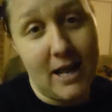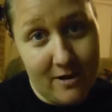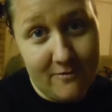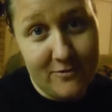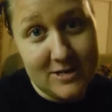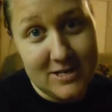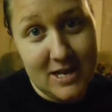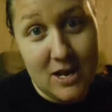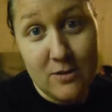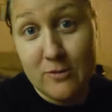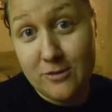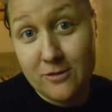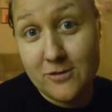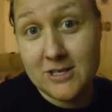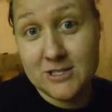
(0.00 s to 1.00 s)
it every day,
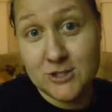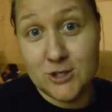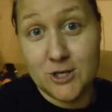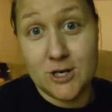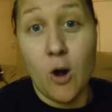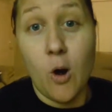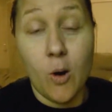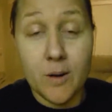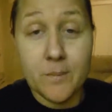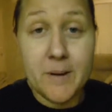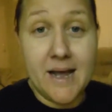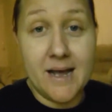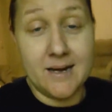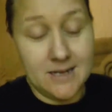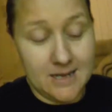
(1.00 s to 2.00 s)
whether things are good or
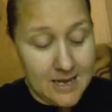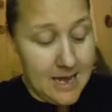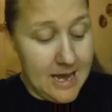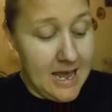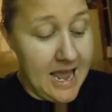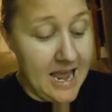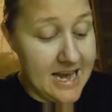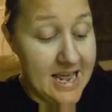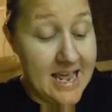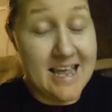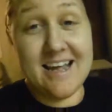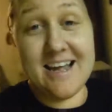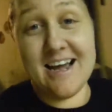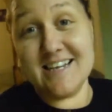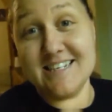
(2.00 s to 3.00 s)
bad. And
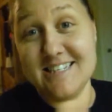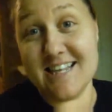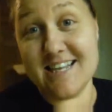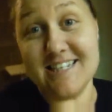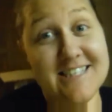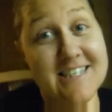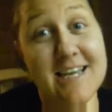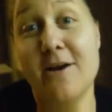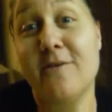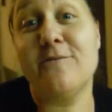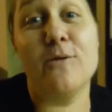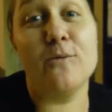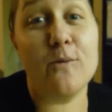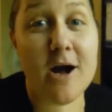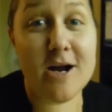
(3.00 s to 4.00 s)
hey, guys, thanks again
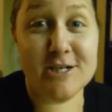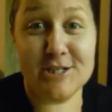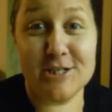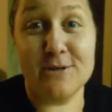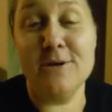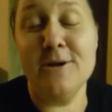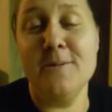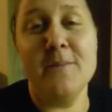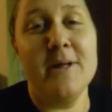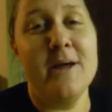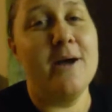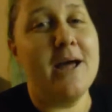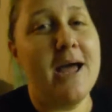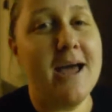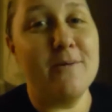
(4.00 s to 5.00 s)
for watching,
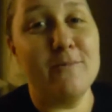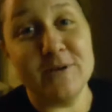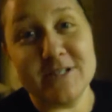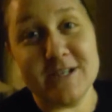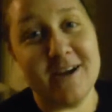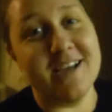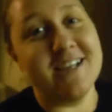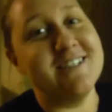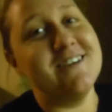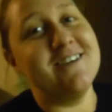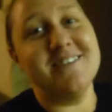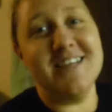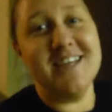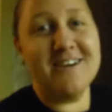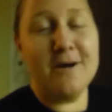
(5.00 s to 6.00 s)
and we'll talk to
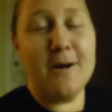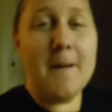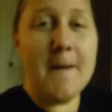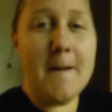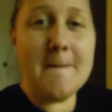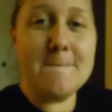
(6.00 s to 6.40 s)
y'all later.